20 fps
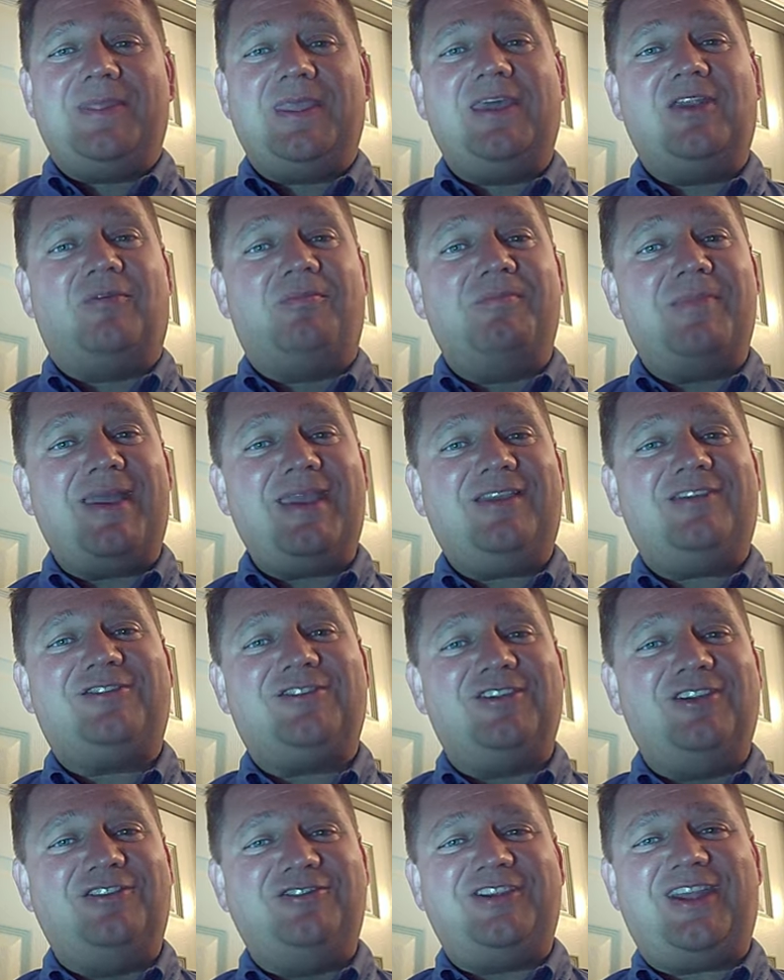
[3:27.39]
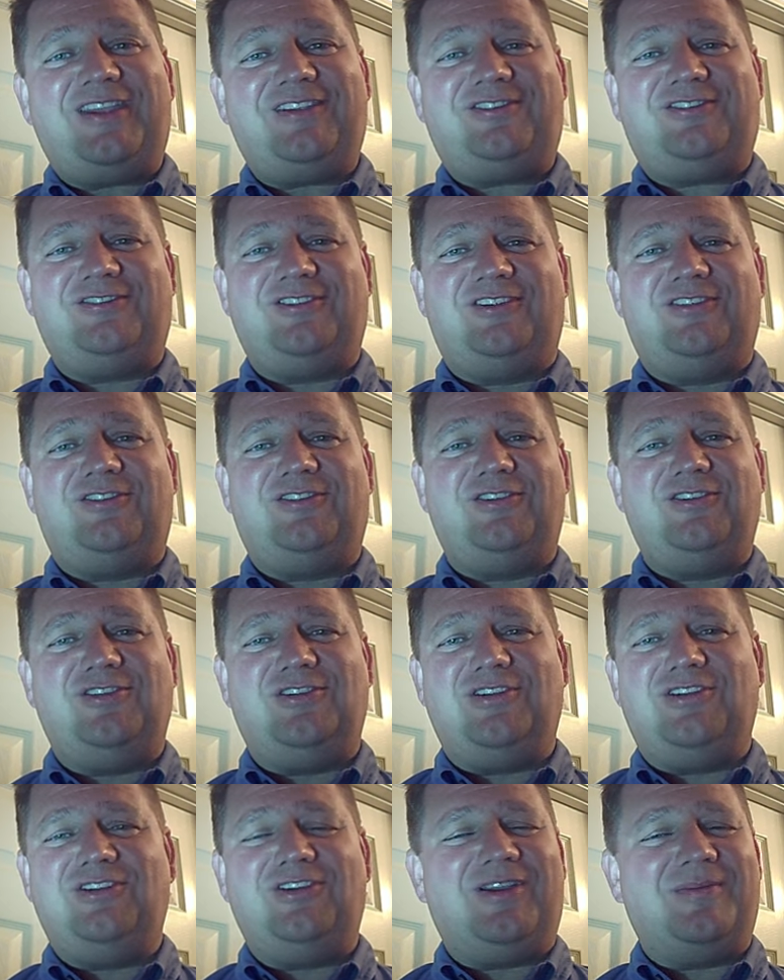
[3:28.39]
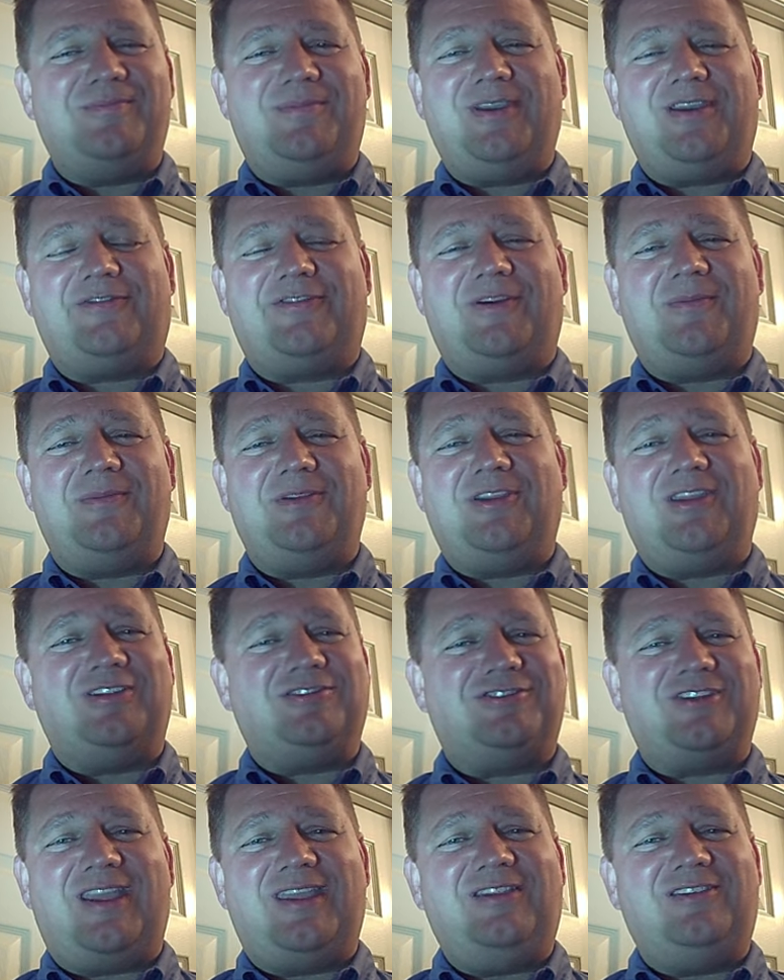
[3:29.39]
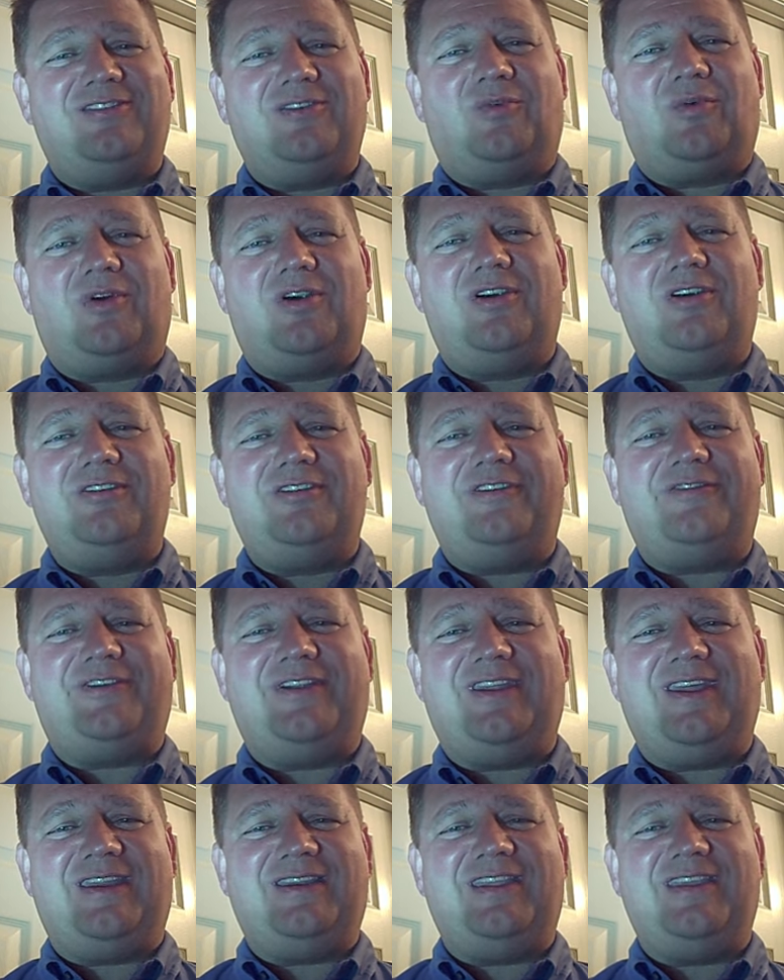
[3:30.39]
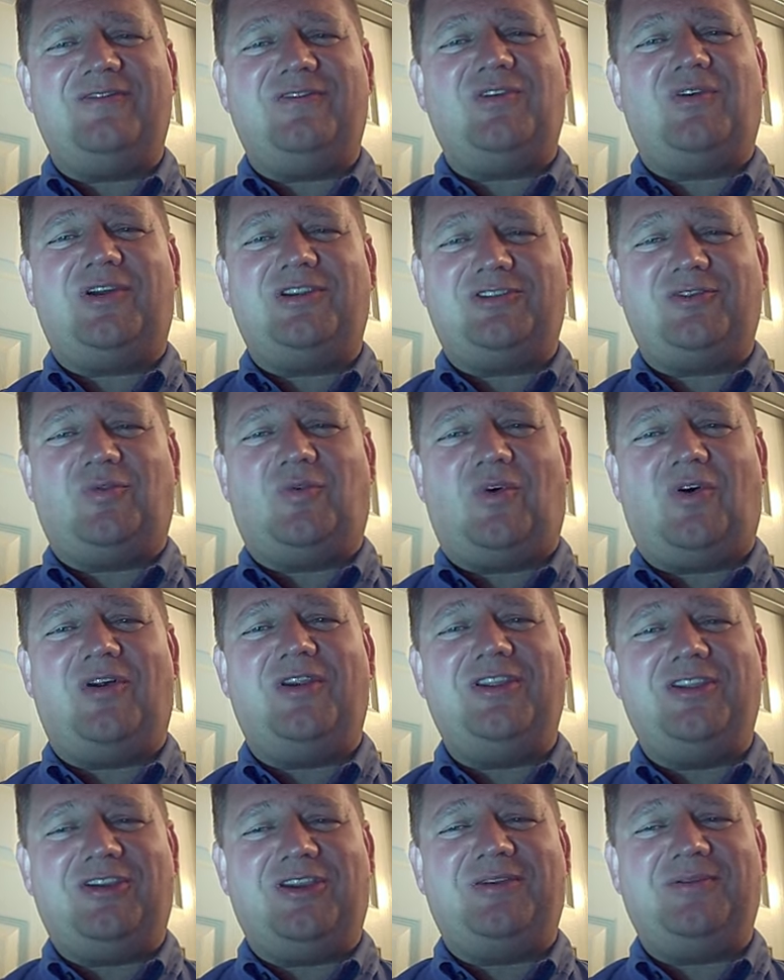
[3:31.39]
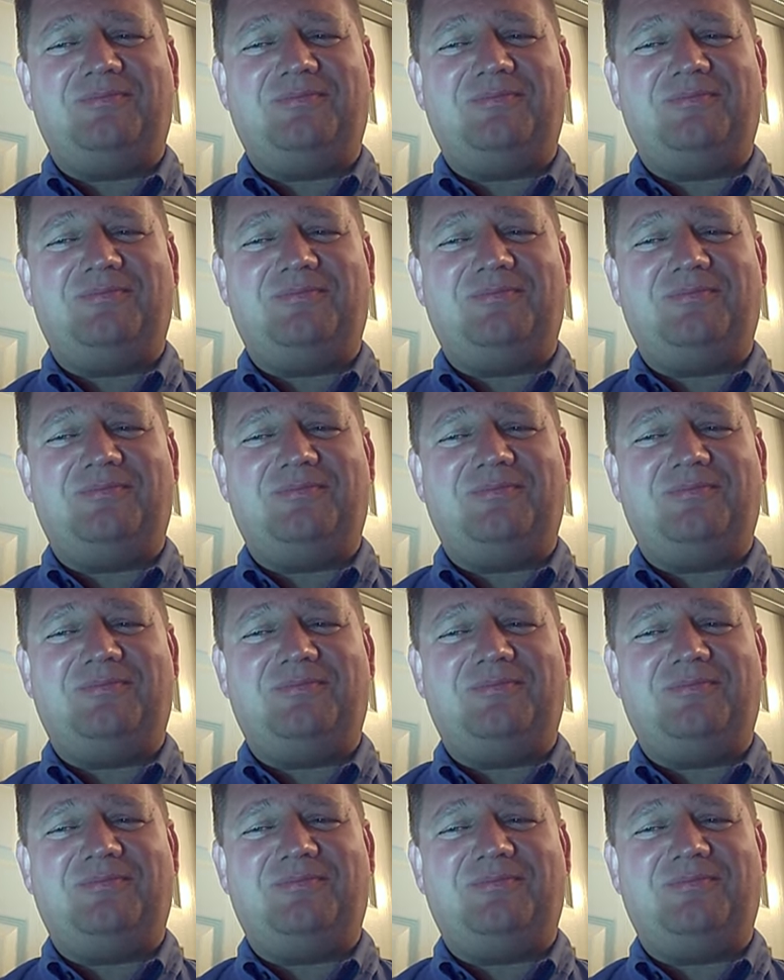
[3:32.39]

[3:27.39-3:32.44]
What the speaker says: It'll make suggestions to you. You can pick from. You can change the words if it doesn't give you what you want.